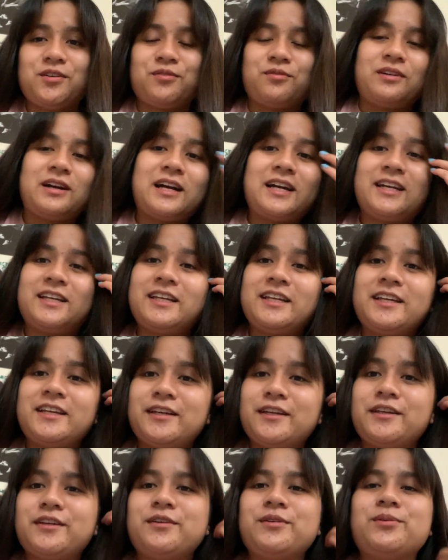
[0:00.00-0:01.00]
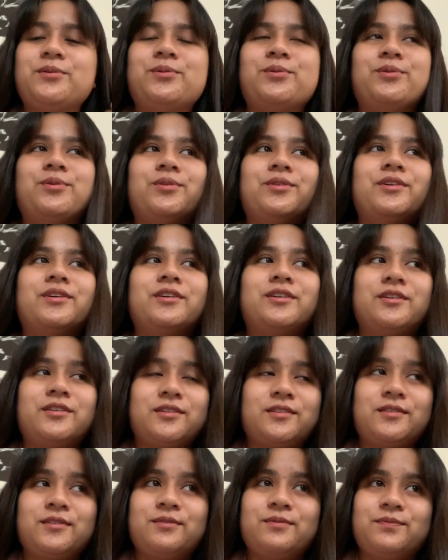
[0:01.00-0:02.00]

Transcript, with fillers: writing or